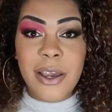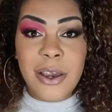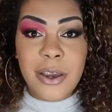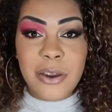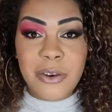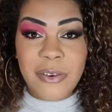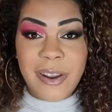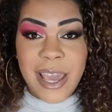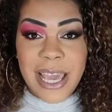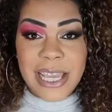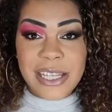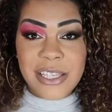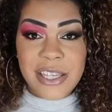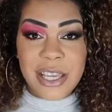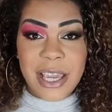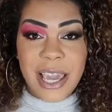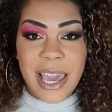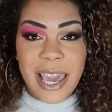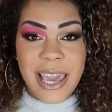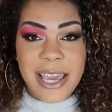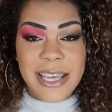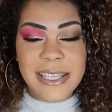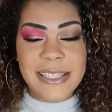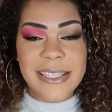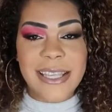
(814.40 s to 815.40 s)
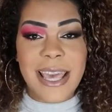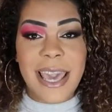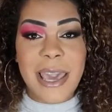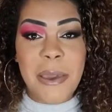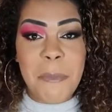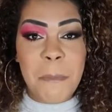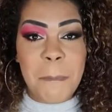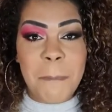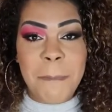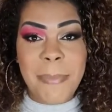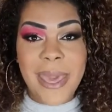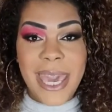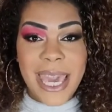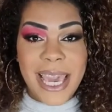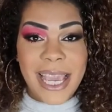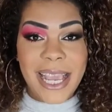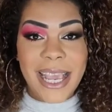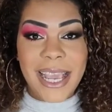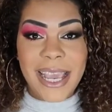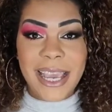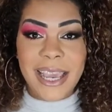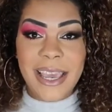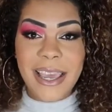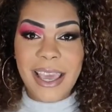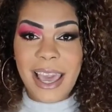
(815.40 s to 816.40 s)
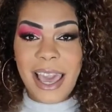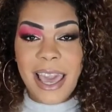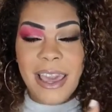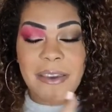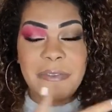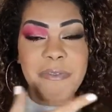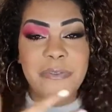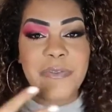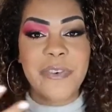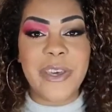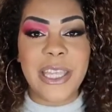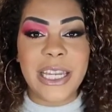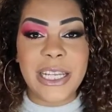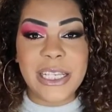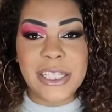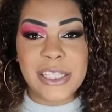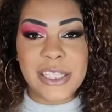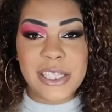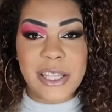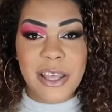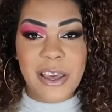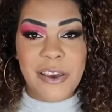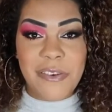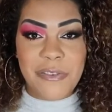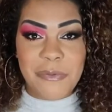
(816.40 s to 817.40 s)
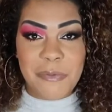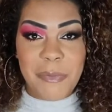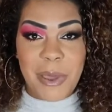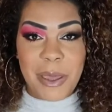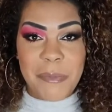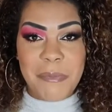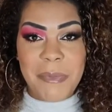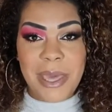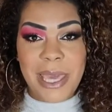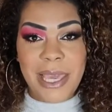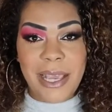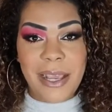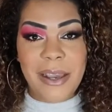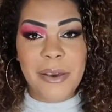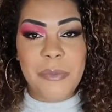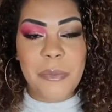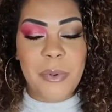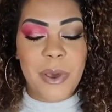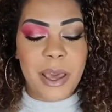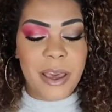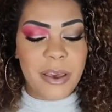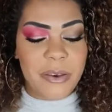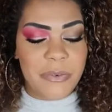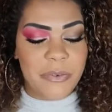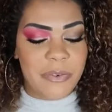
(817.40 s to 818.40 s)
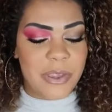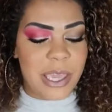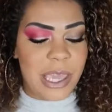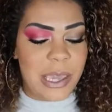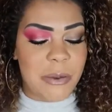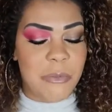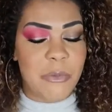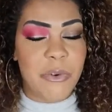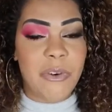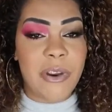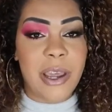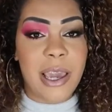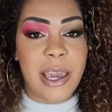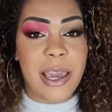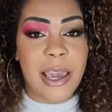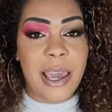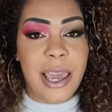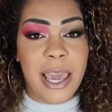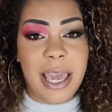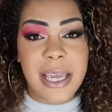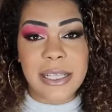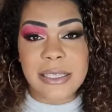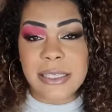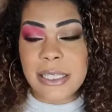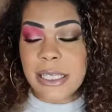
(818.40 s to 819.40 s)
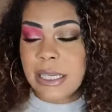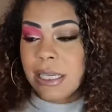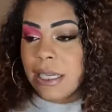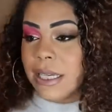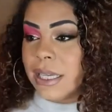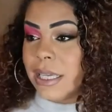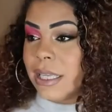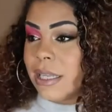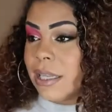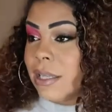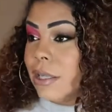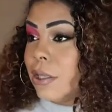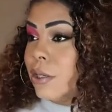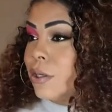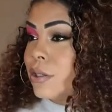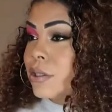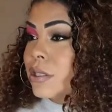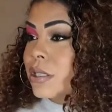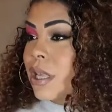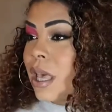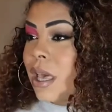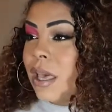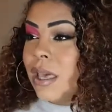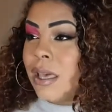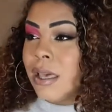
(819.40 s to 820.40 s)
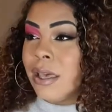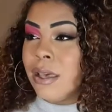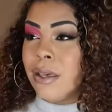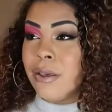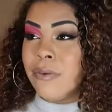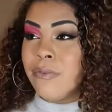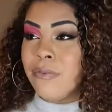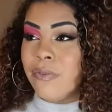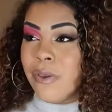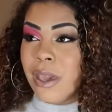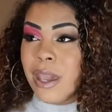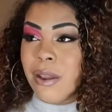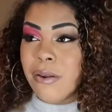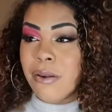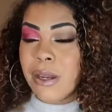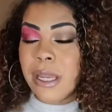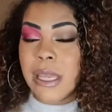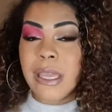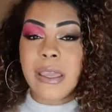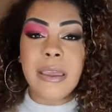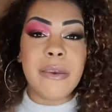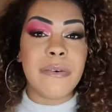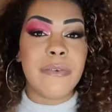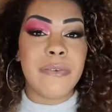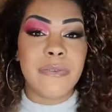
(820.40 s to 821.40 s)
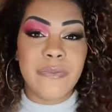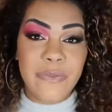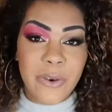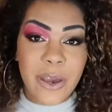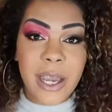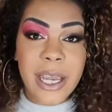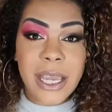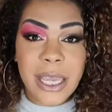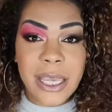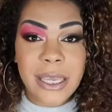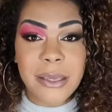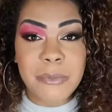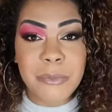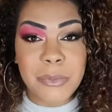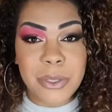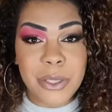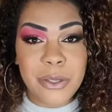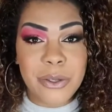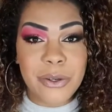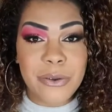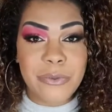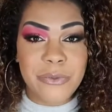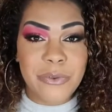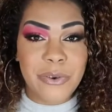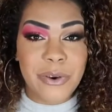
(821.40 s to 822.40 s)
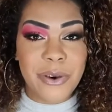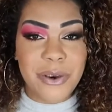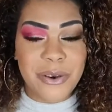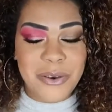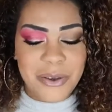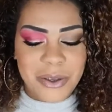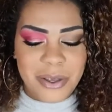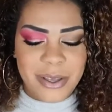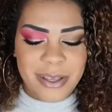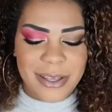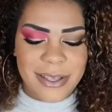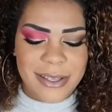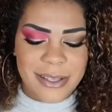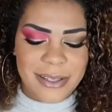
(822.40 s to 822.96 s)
Alright you guys, I'm back. I finished off my makeup off camera. I think it looks very fucking beautiful.